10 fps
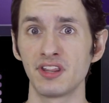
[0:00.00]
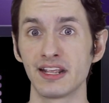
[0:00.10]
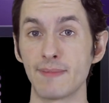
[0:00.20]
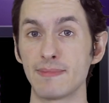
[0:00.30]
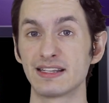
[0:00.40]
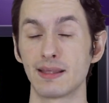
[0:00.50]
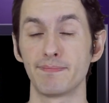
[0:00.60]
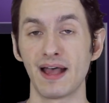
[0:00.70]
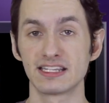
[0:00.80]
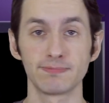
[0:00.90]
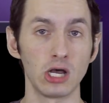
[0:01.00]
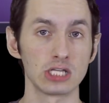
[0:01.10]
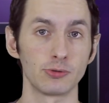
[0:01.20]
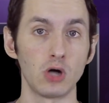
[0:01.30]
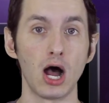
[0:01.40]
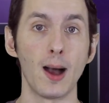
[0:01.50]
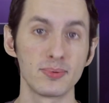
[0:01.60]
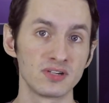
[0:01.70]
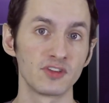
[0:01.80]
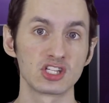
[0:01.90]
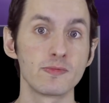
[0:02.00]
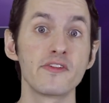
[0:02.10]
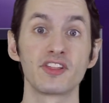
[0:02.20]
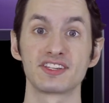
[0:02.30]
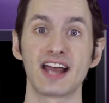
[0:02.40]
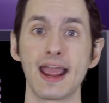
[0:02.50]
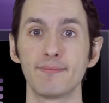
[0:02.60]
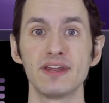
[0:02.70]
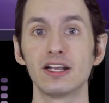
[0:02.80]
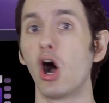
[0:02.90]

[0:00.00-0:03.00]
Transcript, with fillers: do you think maybe it's the best possible option for this movie for the time being?